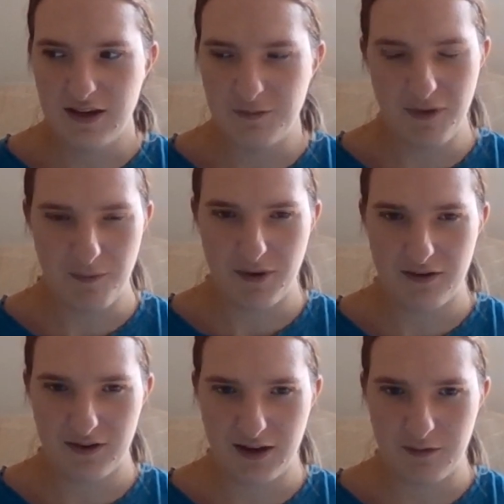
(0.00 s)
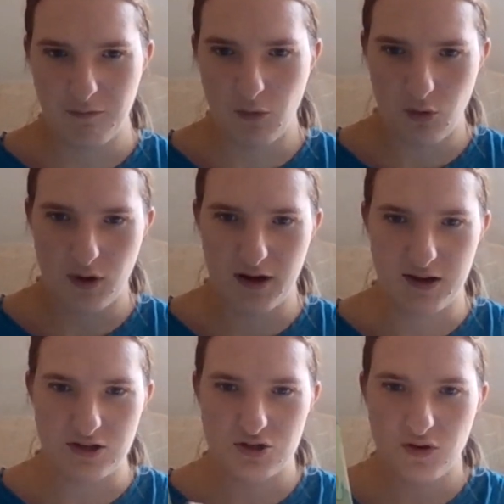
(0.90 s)
It made my reading
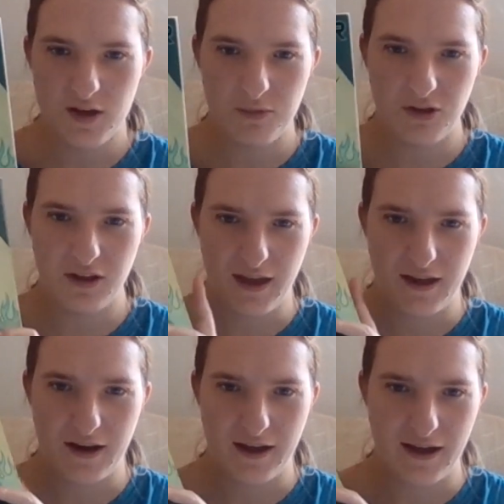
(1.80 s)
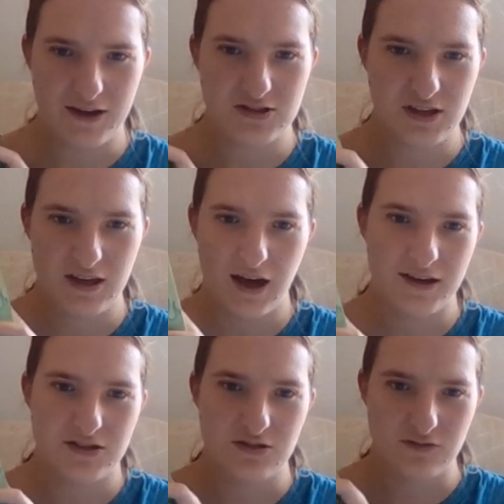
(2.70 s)
more enjoyable, and I actually
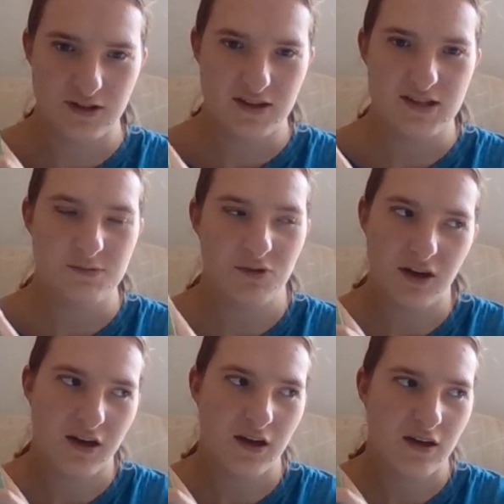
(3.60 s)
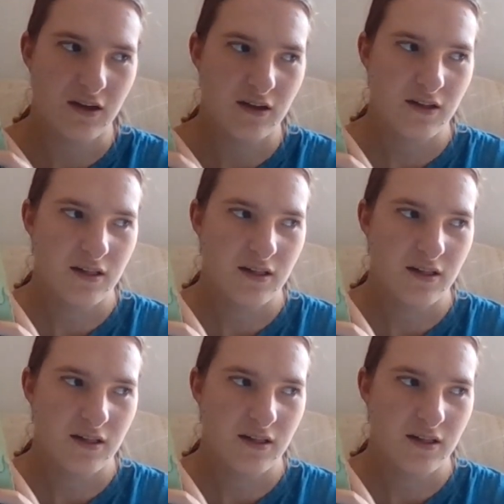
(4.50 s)
got to read this book